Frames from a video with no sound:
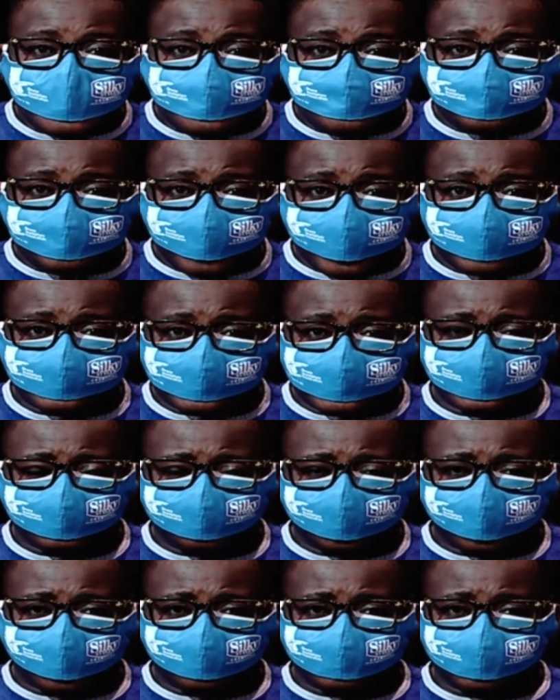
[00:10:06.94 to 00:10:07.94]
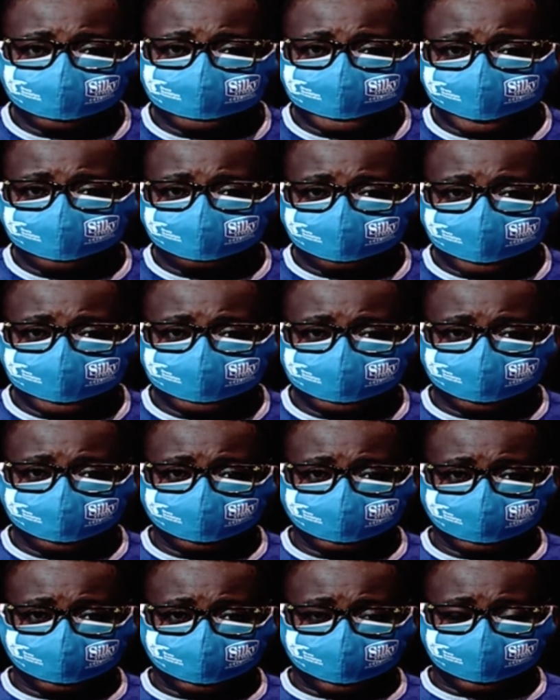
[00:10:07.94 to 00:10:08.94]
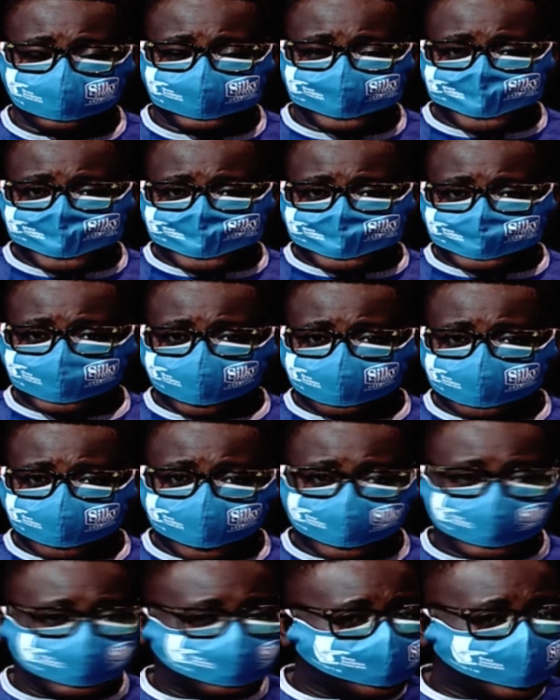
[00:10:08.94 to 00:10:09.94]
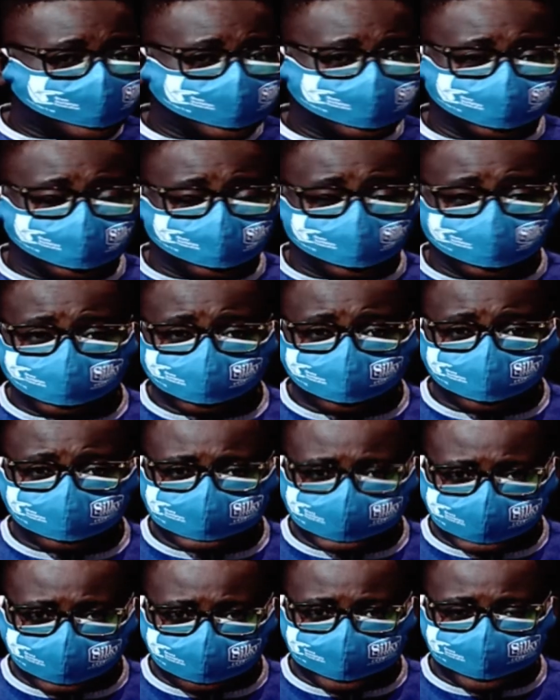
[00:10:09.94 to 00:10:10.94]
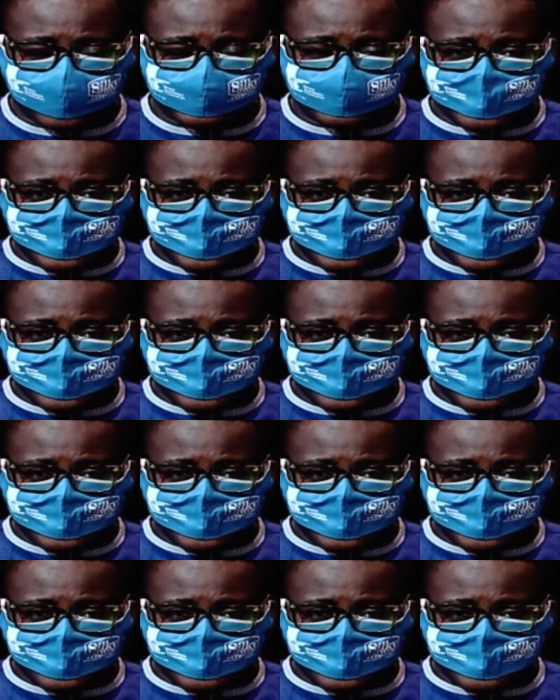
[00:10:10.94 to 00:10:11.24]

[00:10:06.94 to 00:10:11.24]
persons involved should get ready to go to court. Sampson is ready to go to court. Stay with us.